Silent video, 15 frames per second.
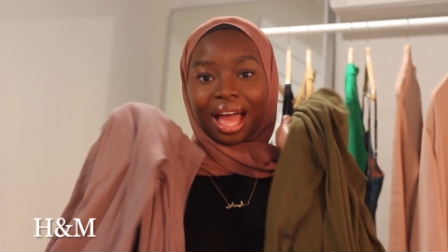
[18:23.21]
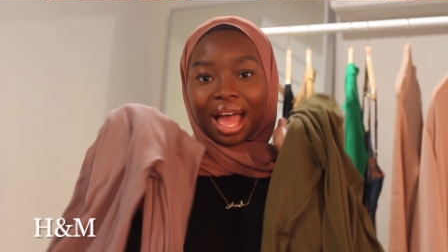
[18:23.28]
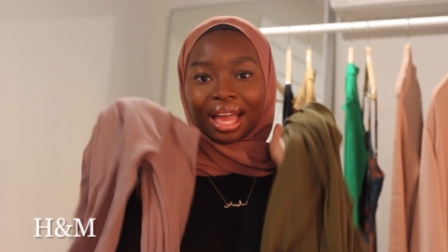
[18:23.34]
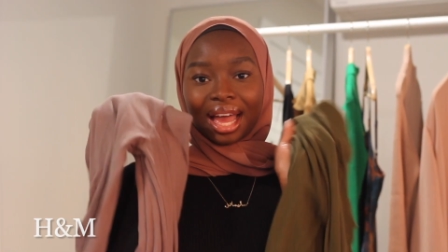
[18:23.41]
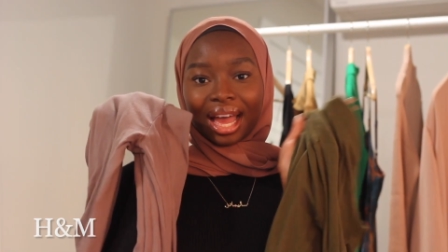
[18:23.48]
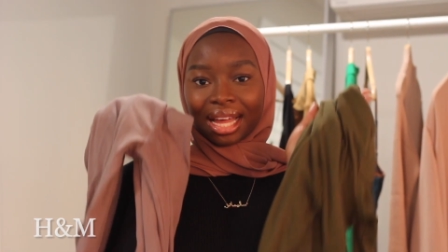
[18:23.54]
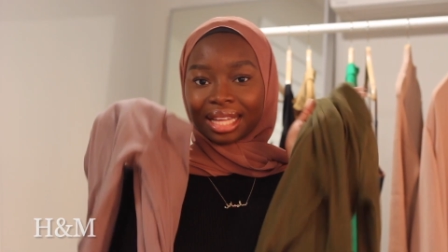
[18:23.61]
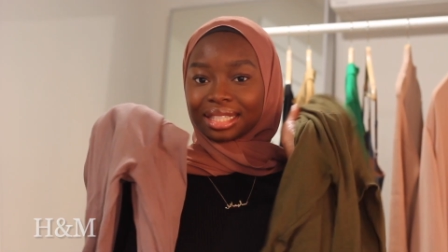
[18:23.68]

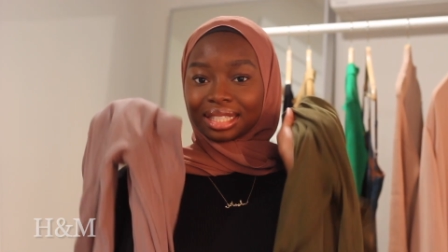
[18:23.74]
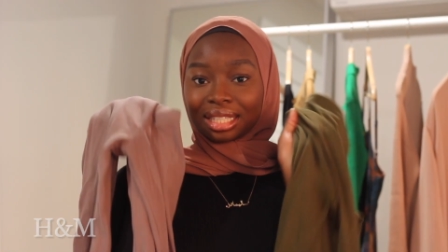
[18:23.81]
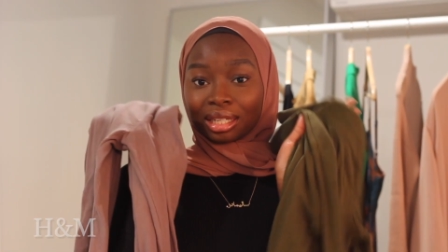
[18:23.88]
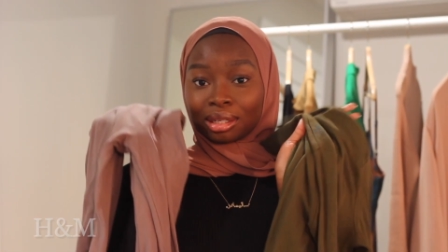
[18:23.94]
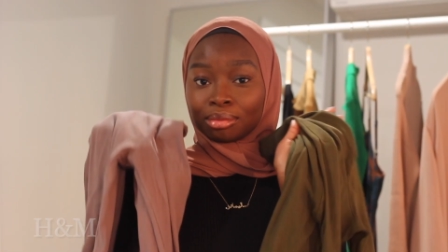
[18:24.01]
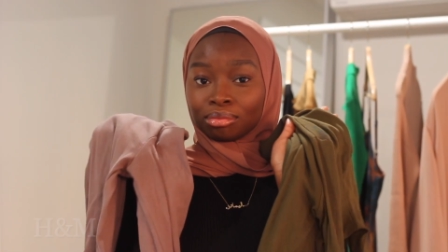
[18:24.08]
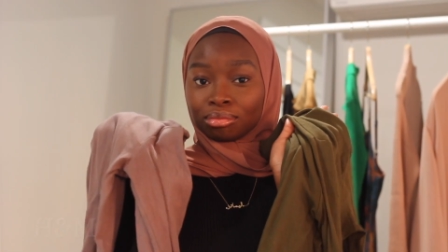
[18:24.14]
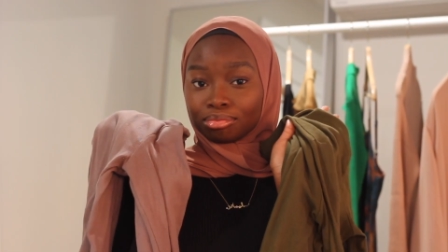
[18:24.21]
I got
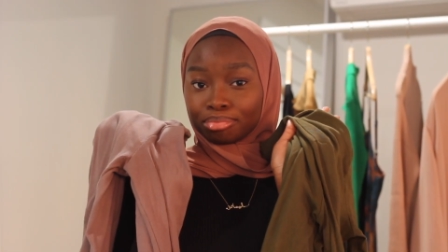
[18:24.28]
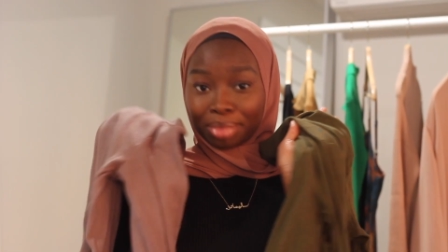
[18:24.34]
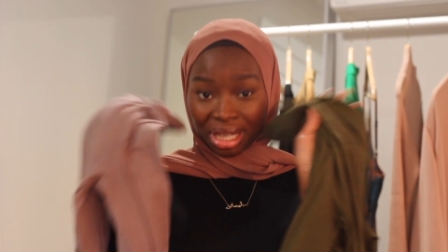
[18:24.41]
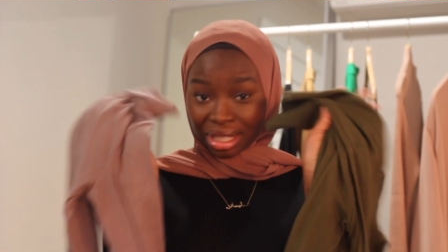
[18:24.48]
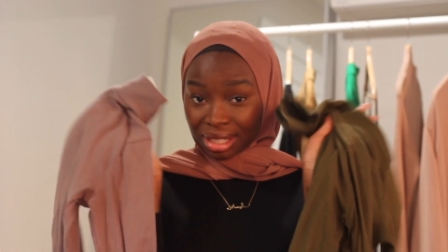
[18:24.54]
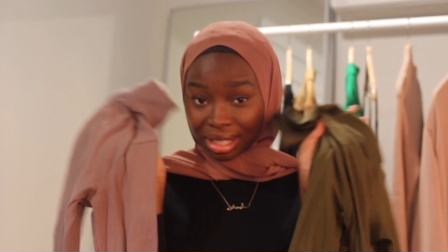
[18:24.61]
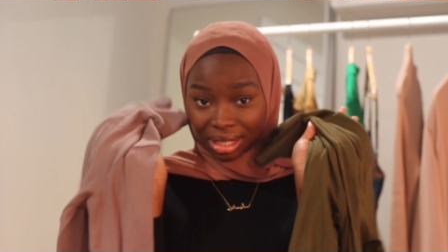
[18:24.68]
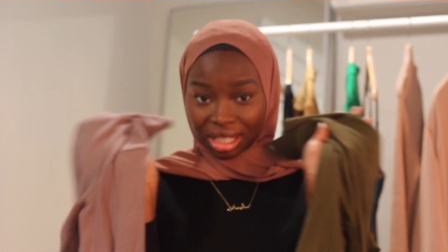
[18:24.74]
some
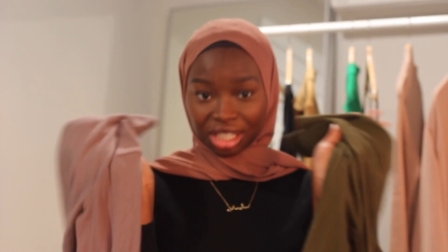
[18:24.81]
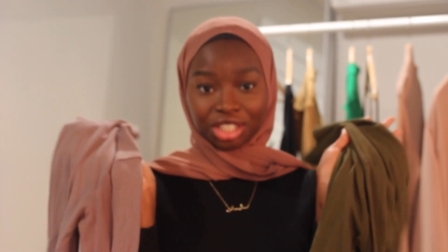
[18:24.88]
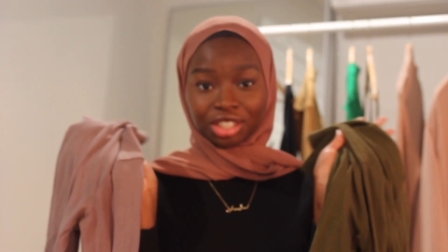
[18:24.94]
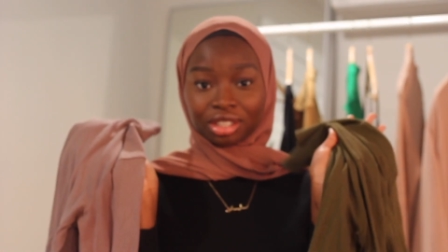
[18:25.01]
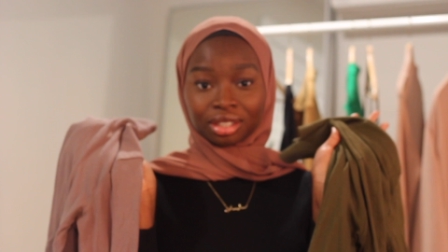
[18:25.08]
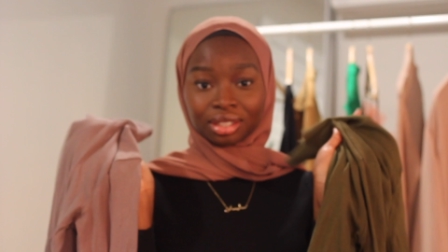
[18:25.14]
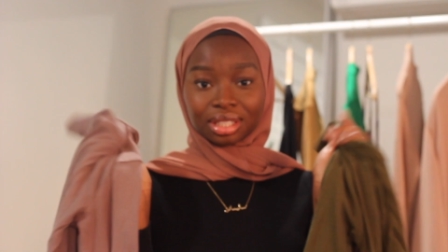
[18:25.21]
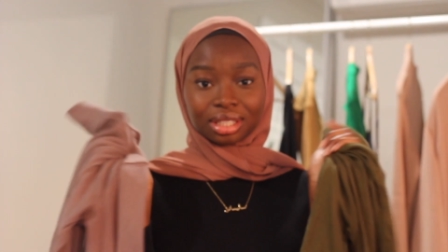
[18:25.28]
basic
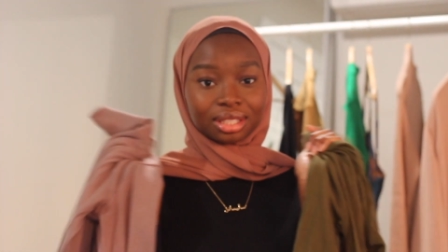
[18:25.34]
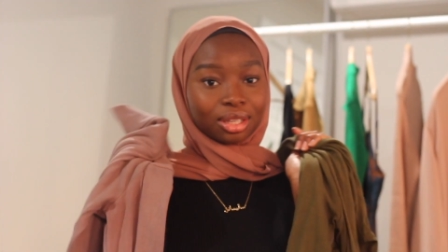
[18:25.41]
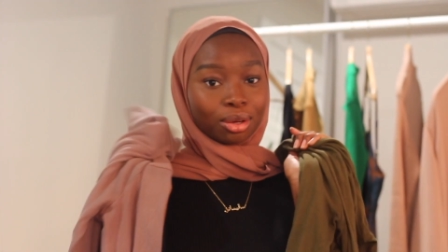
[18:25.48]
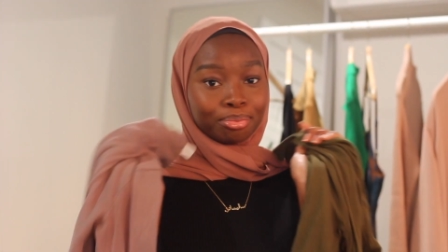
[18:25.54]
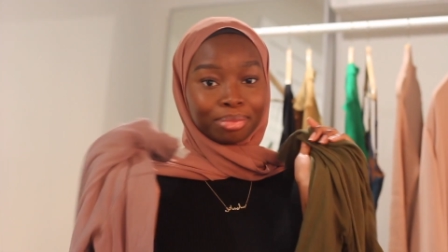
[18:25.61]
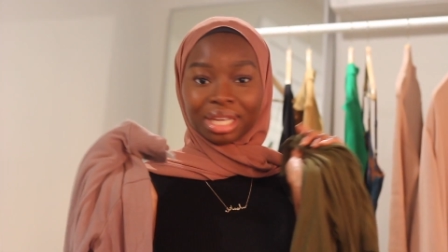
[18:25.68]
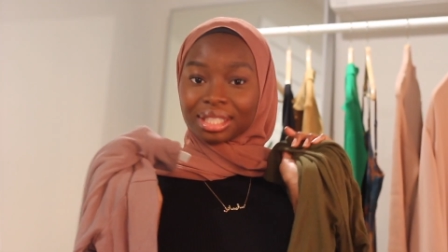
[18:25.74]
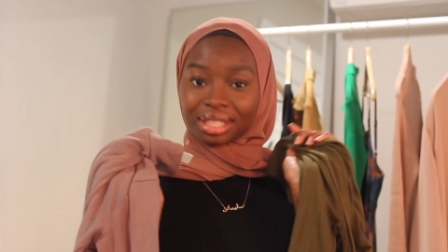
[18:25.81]
t-shirts, so
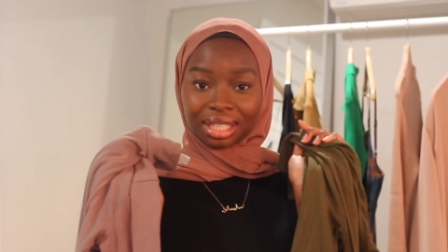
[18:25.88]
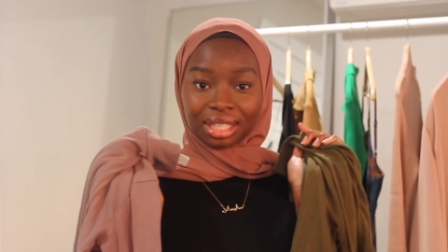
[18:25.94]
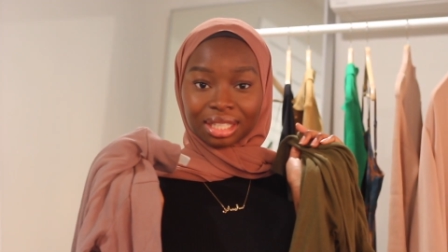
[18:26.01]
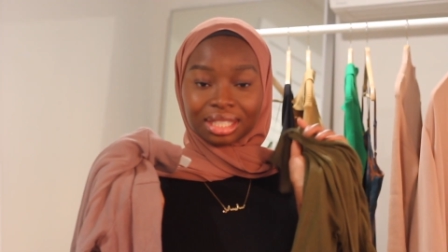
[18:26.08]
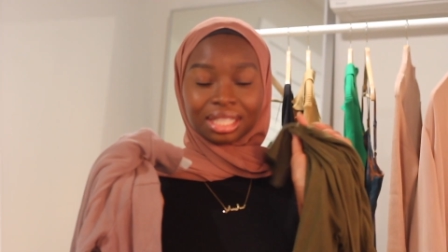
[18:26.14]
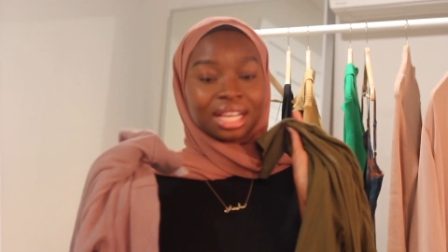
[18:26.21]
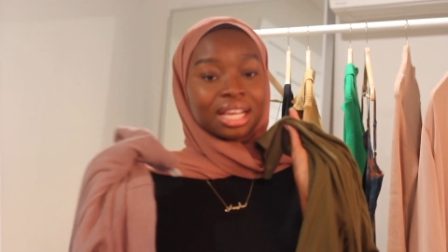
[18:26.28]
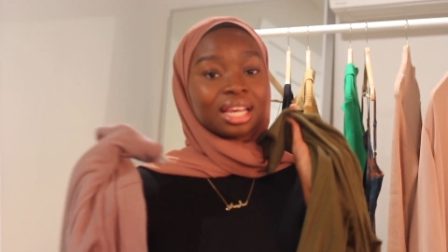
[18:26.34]

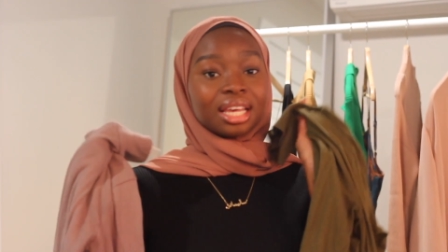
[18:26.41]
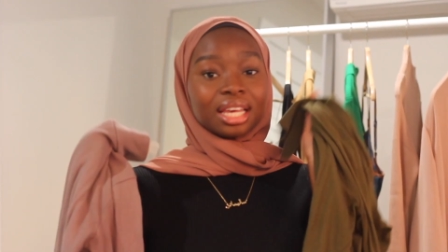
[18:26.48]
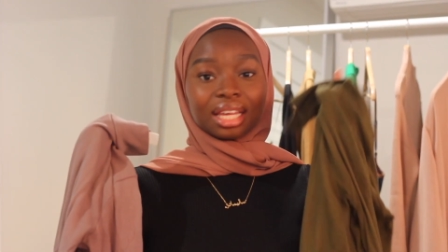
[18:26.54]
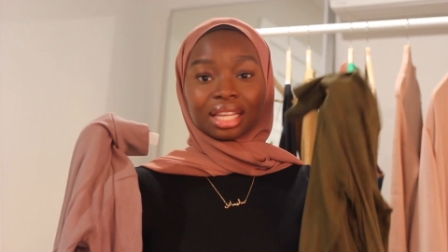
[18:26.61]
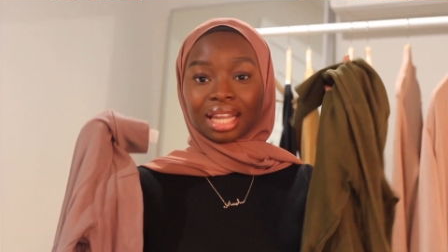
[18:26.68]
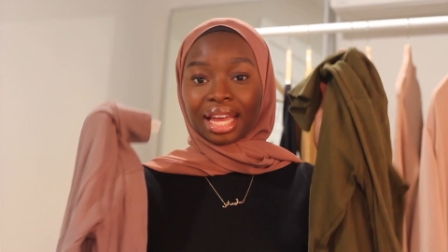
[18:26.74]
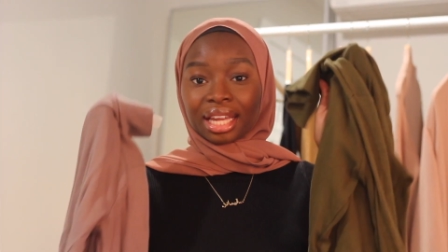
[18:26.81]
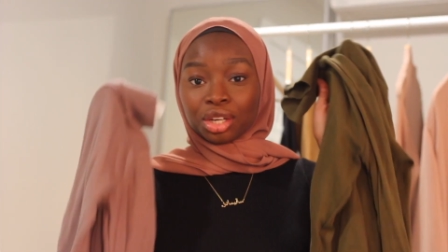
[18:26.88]
basics
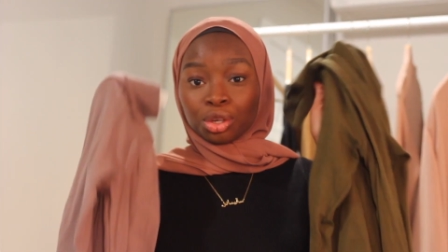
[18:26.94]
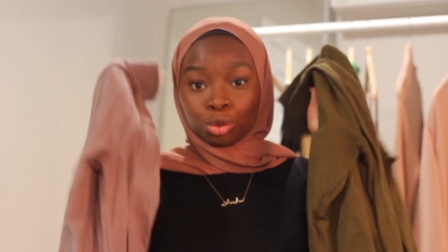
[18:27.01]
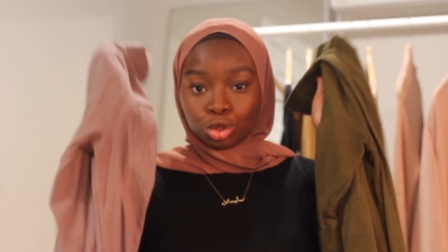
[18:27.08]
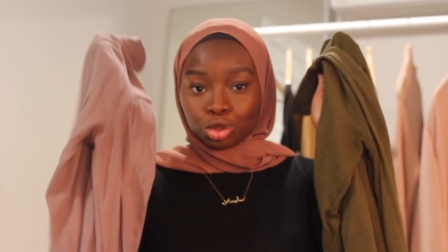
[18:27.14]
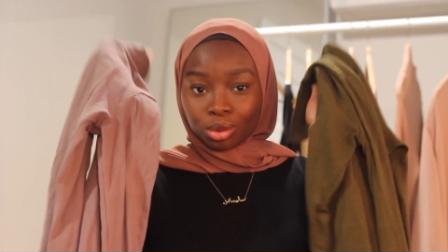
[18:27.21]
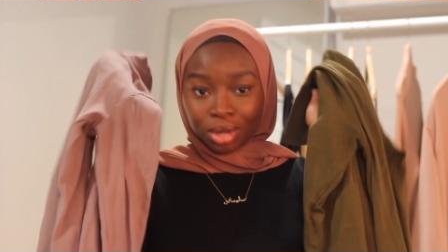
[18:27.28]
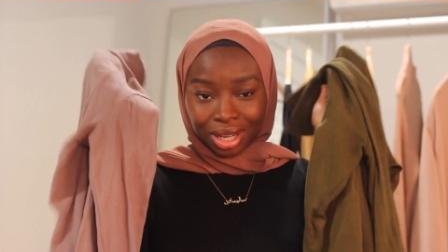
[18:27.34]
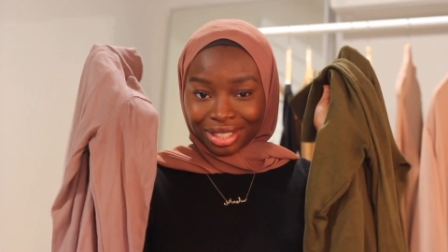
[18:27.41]
in like
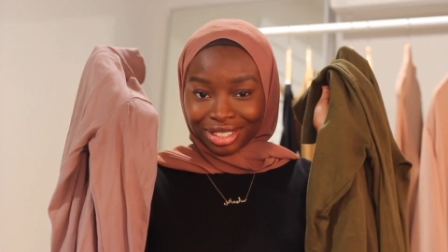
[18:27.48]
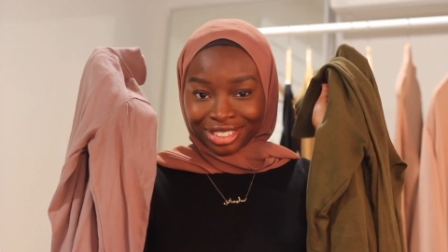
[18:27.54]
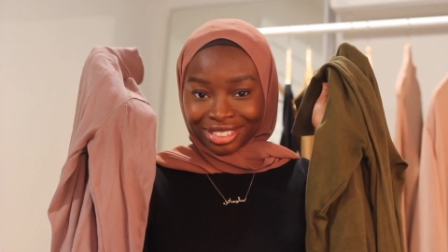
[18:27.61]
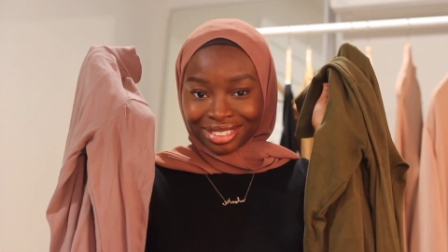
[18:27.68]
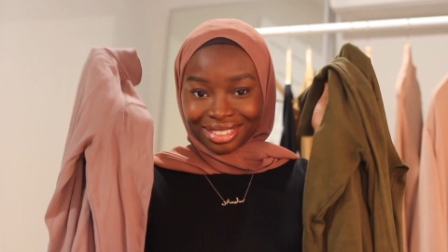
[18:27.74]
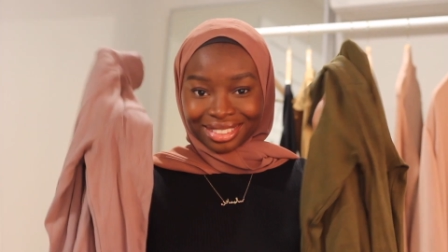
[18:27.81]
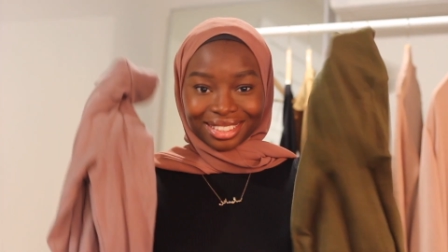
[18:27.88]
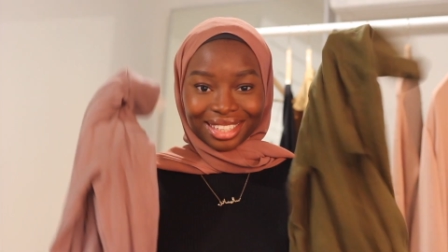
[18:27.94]
neutral
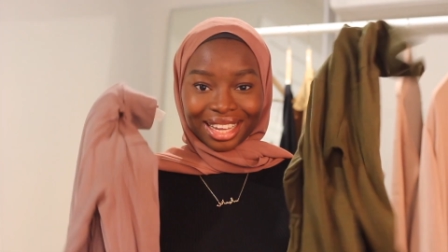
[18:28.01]
colors.